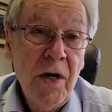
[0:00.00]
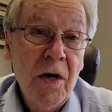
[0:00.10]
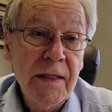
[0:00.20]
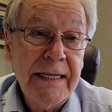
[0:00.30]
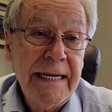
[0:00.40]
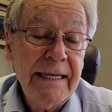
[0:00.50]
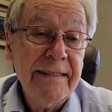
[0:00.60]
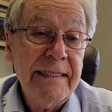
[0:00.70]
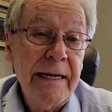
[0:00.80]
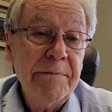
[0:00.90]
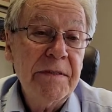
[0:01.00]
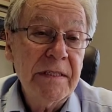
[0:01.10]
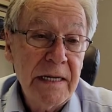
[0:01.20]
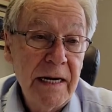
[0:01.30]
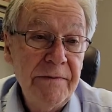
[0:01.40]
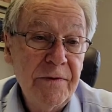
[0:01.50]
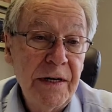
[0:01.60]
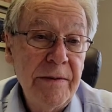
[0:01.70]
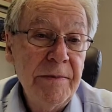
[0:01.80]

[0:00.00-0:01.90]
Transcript: on the next steps, the time frame,